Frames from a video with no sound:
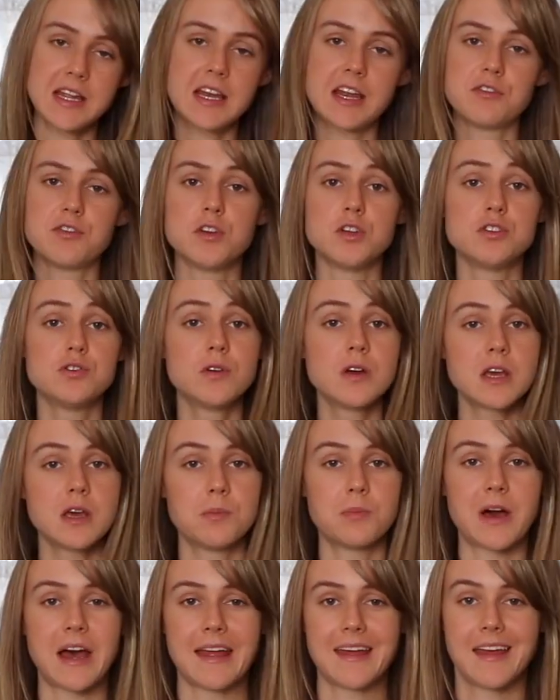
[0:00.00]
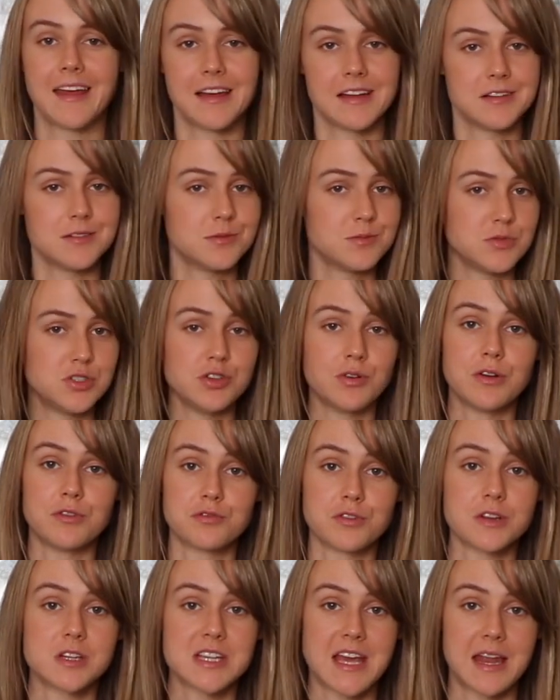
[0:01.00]
If you're doing it by hand, do it
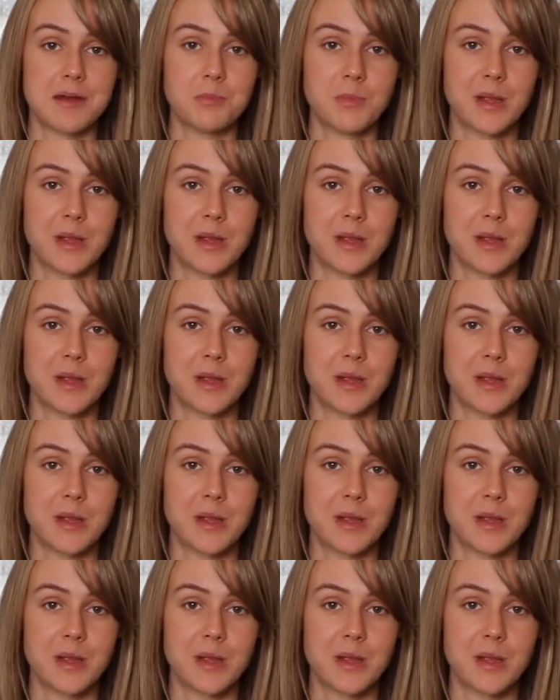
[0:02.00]
for 10